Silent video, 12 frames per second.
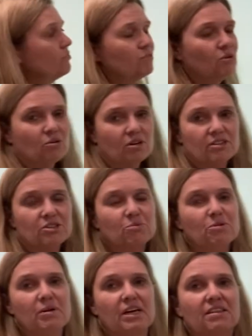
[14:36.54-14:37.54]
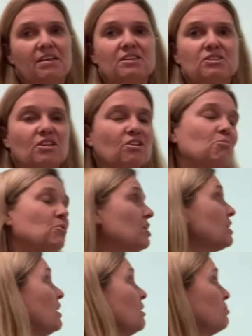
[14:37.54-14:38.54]
course, we make things a little more
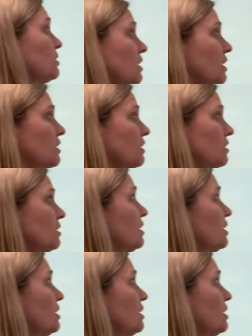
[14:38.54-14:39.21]
complicated,